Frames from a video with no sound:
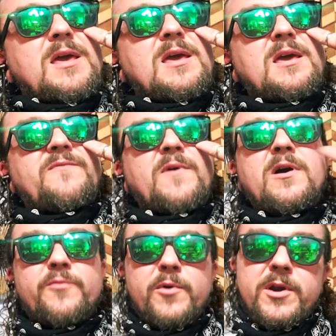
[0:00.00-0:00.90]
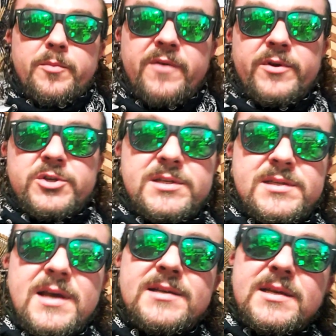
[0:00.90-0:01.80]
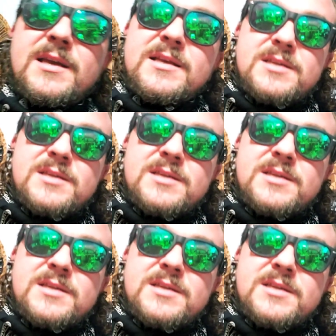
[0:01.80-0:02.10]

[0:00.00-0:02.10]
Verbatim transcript: If, if we're to believe what she says, it's